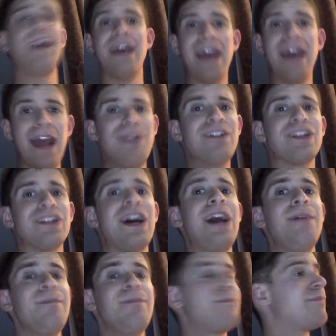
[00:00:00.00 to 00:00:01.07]
every
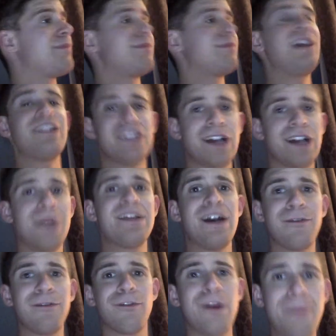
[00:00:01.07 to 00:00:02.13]
time that she comes
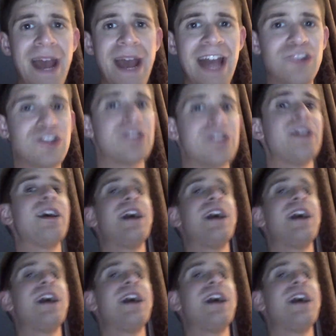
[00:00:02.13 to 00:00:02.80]
out for a match,